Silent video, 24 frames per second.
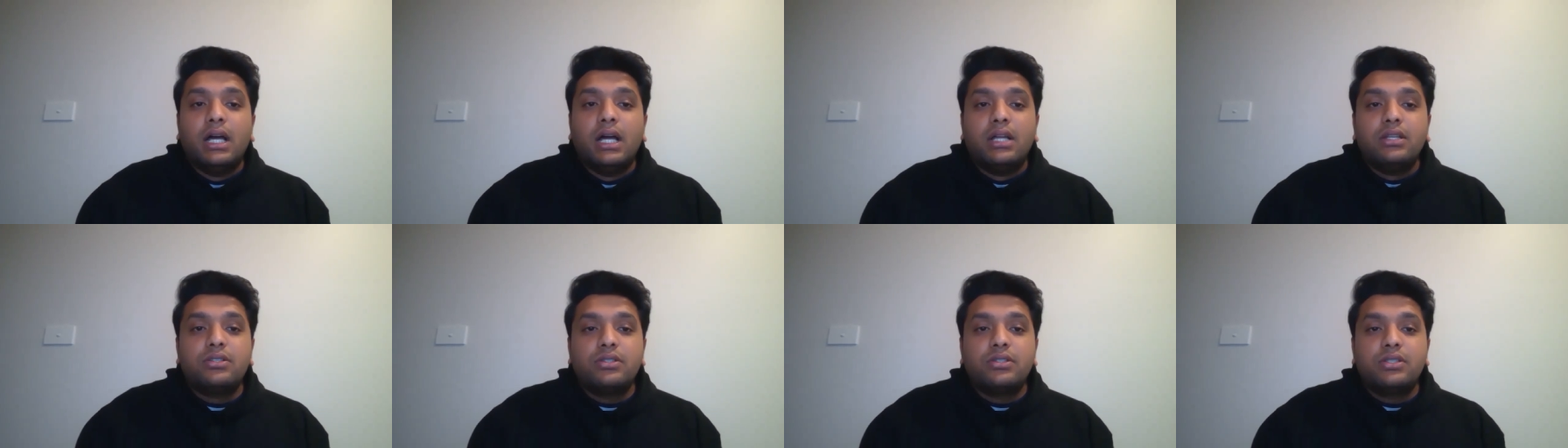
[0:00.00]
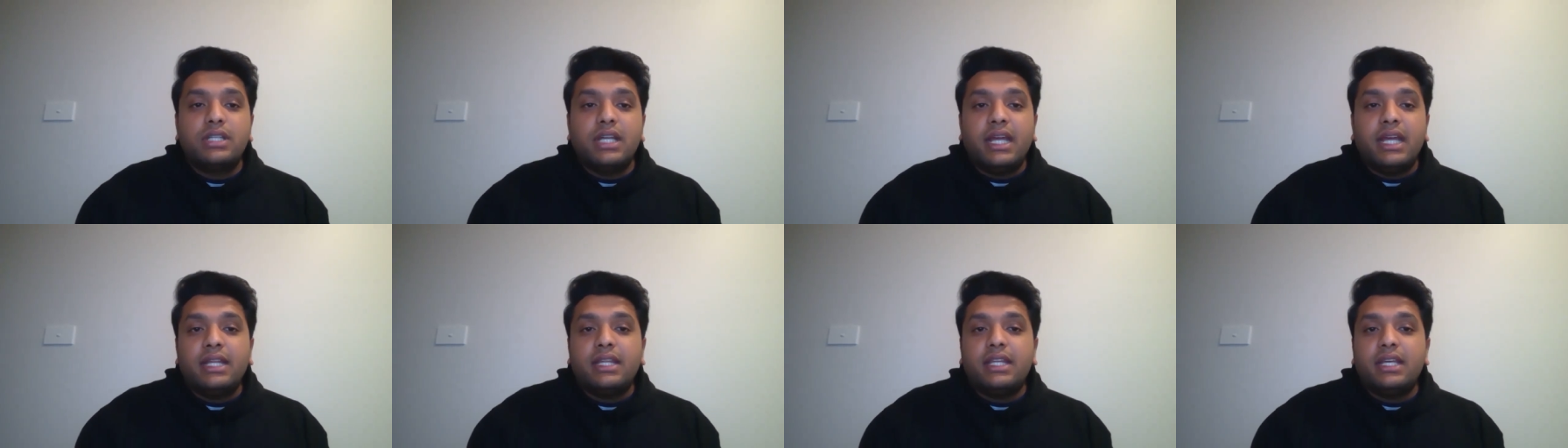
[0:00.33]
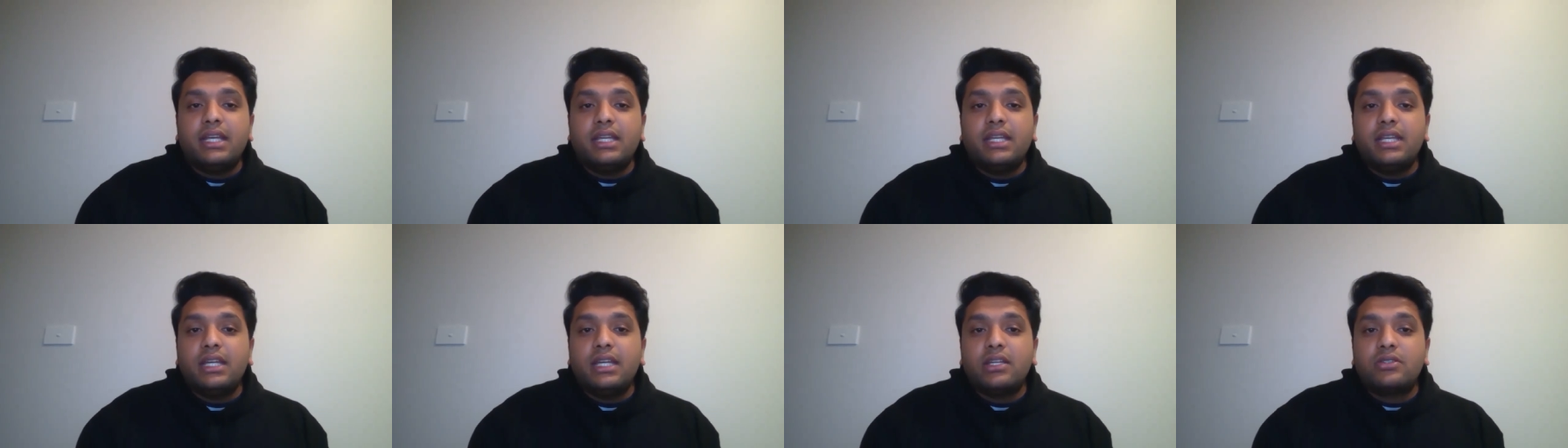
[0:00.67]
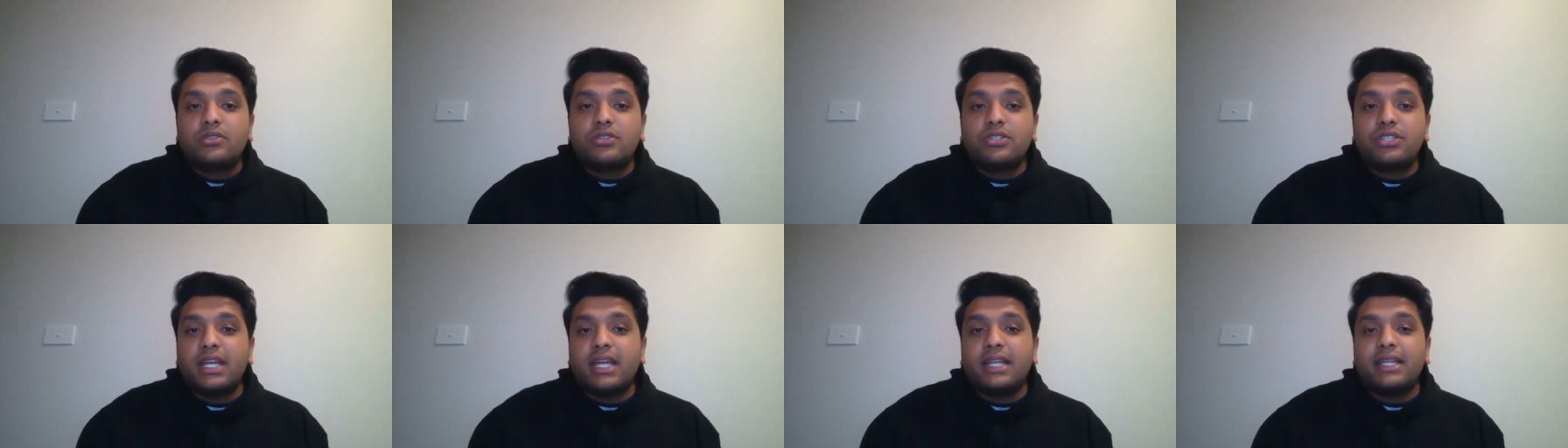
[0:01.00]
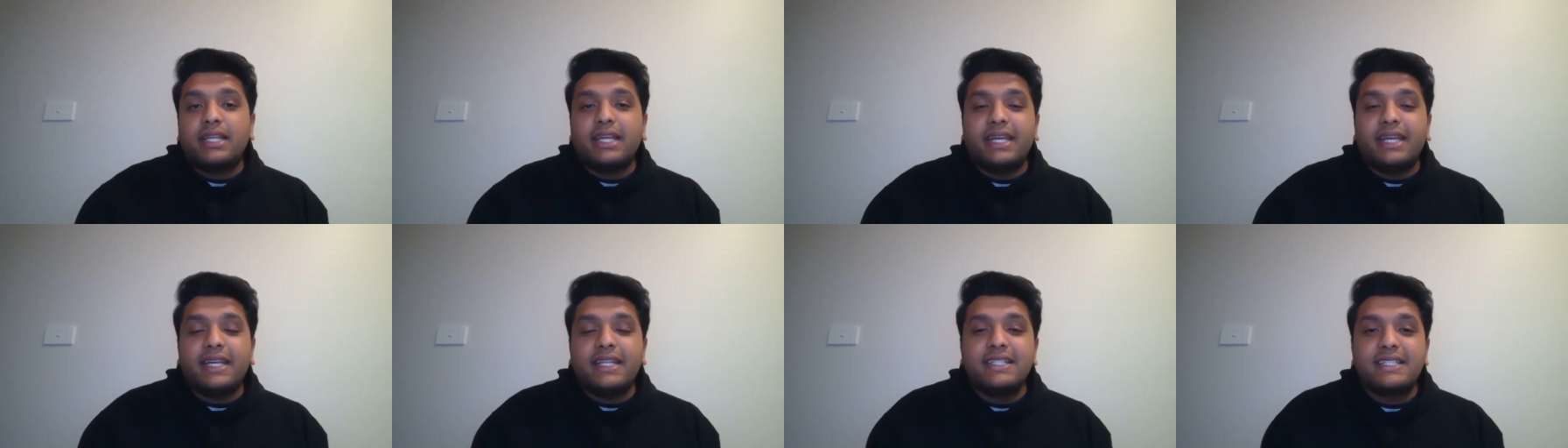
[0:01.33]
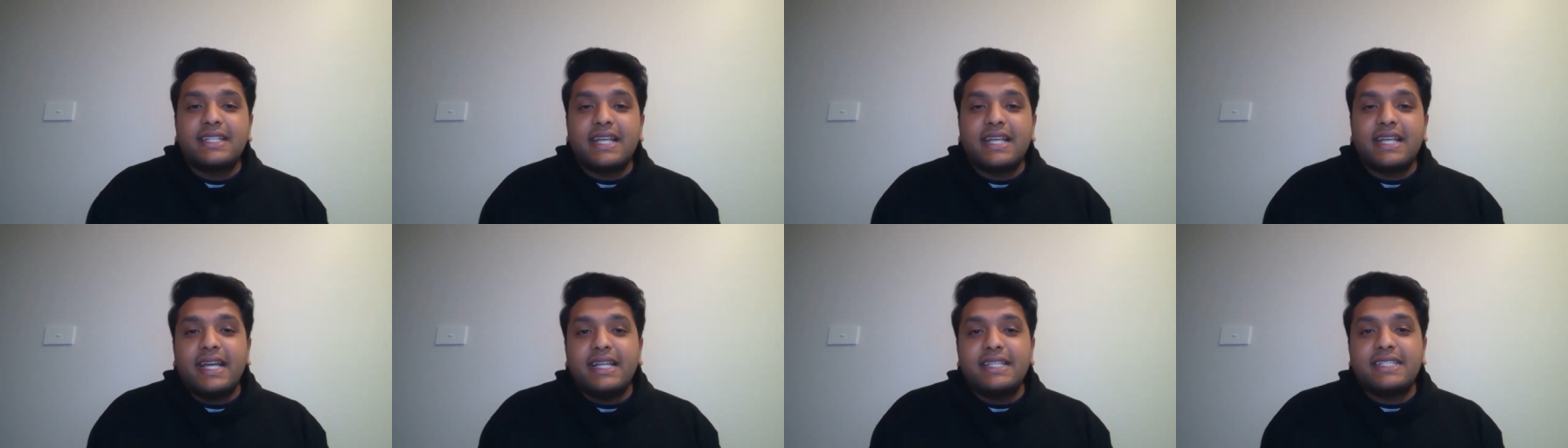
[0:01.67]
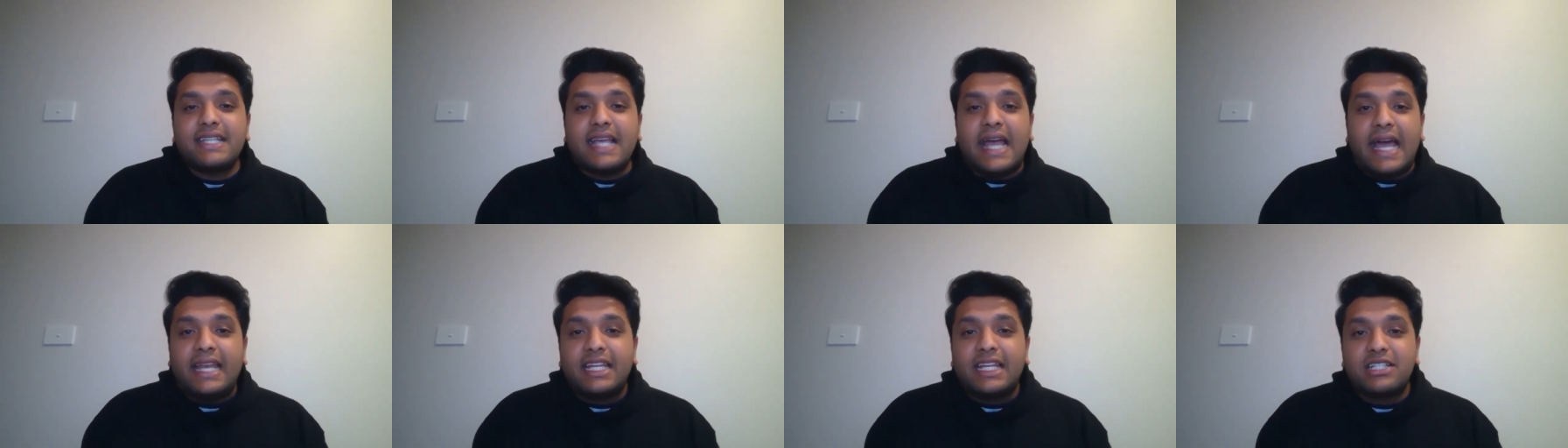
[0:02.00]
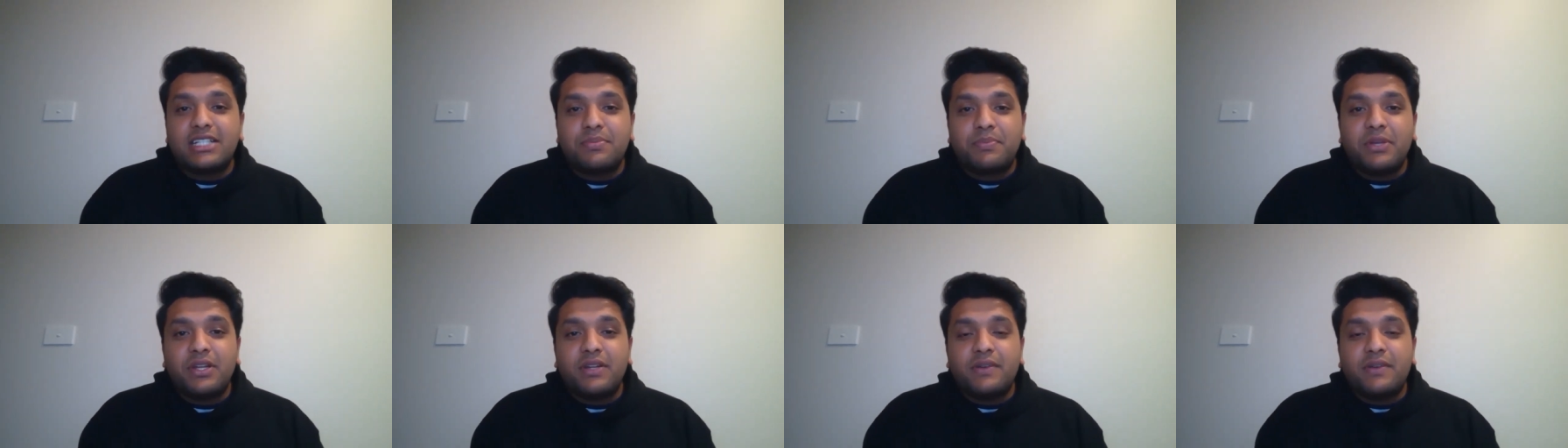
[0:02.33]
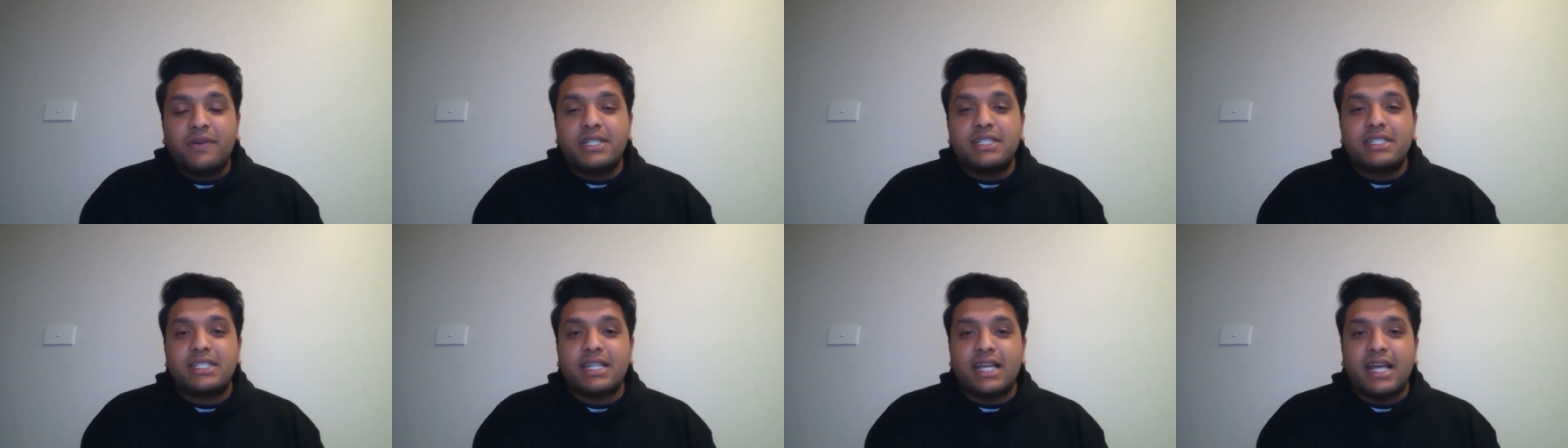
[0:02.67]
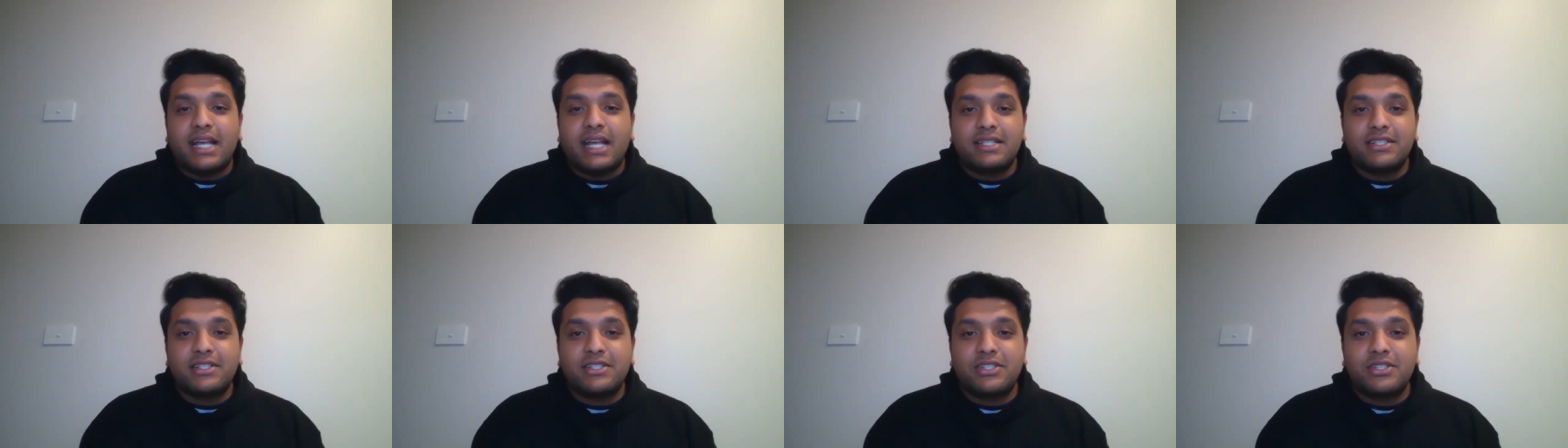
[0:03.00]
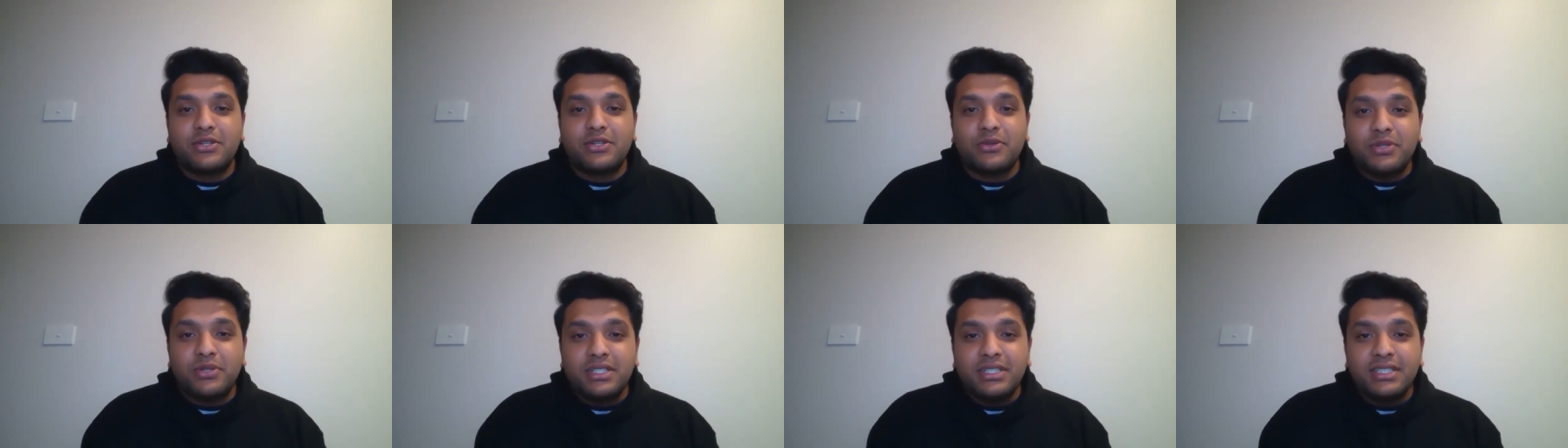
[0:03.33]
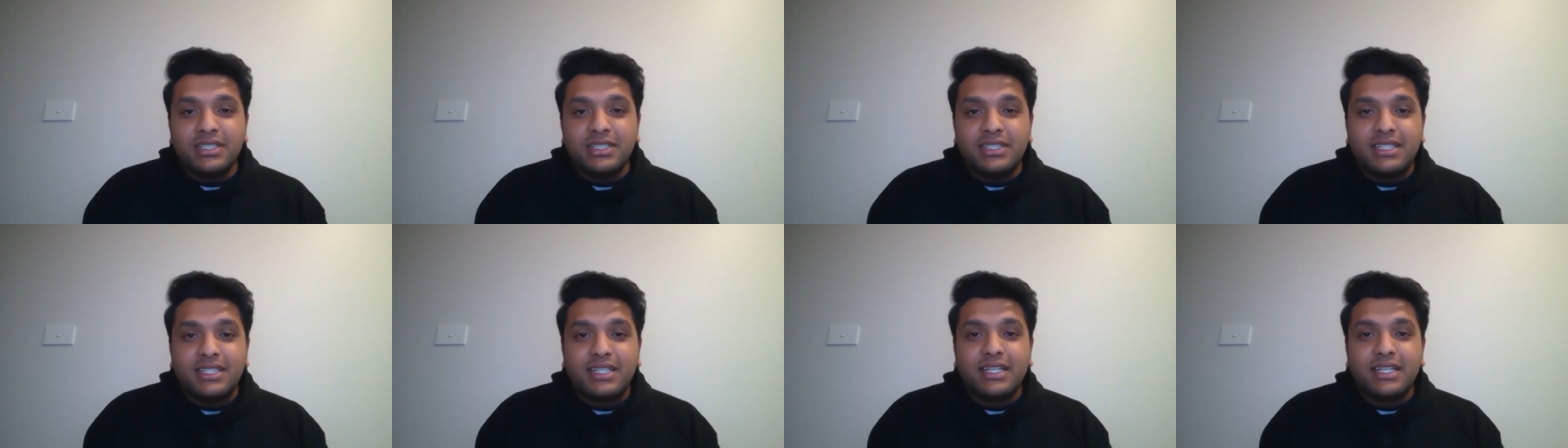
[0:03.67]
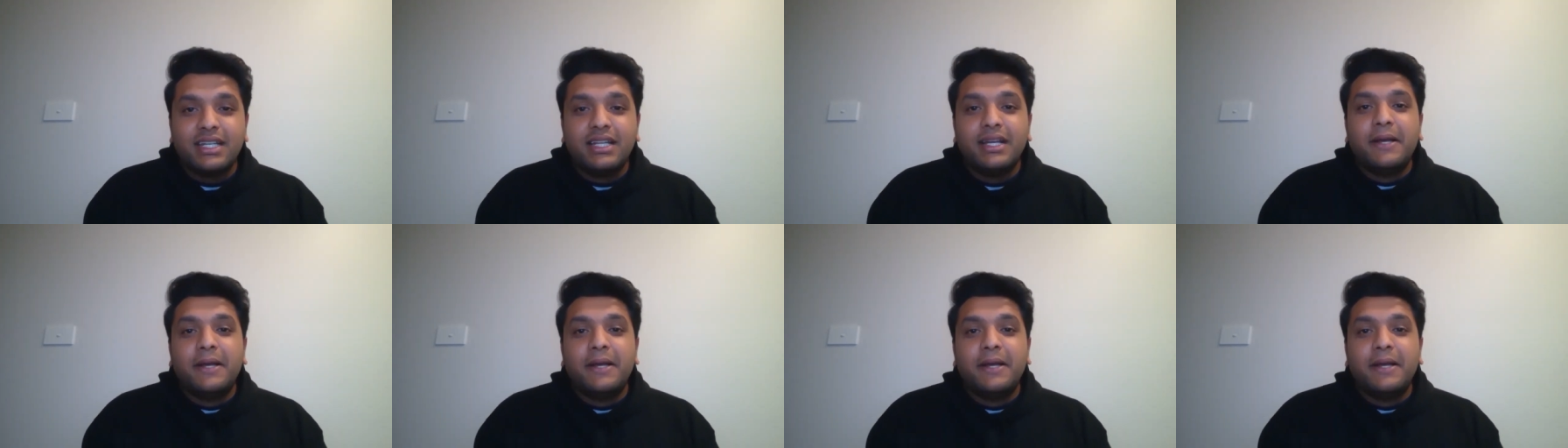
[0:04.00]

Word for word: Today they're here to share their insights and experience as a student